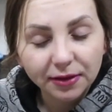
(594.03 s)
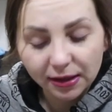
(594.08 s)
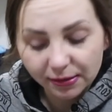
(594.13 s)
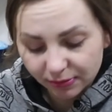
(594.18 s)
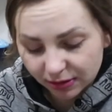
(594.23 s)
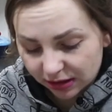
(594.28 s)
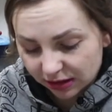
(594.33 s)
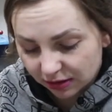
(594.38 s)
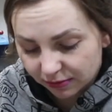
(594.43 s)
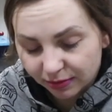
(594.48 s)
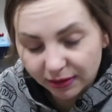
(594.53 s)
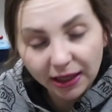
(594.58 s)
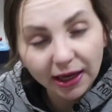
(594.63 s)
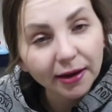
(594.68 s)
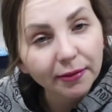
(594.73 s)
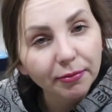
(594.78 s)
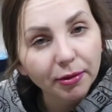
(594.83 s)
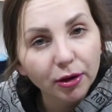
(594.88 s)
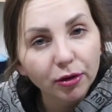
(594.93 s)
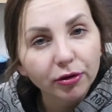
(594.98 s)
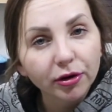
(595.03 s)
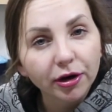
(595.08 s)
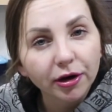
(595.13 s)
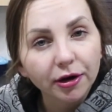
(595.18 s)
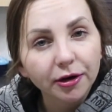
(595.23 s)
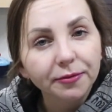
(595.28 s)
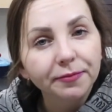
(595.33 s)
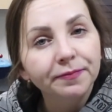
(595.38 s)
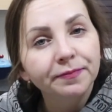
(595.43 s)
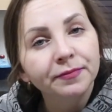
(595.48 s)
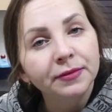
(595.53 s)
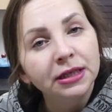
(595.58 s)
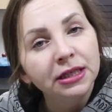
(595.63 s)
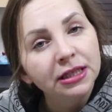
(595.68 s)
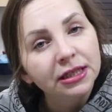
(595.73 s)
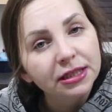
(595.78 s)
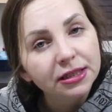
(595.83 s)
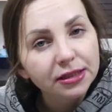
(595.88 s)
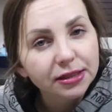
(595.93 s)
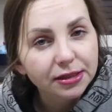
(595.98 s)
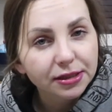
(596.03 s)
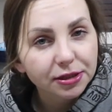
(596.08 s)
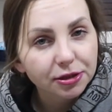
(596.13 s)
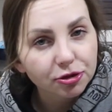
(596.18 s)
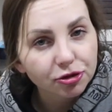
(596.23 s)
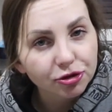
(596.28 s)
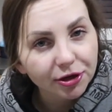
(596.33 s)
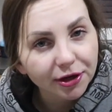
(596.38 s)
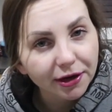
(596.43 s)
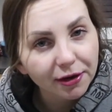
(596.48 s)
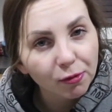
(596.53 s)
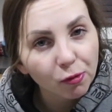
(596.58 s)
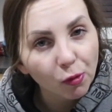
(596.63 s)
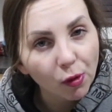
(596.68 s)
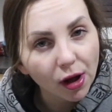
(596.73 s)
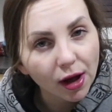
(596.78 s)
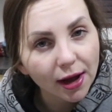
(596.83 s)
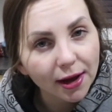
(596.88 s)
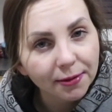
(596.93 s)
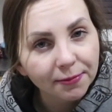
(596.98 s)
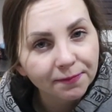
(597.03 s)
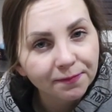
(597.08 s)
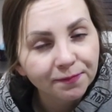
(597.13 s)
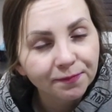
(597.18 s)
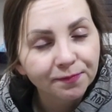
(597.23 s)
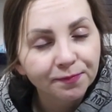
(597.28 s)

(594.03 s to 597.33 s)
I'm still playing poker, still drinking wine.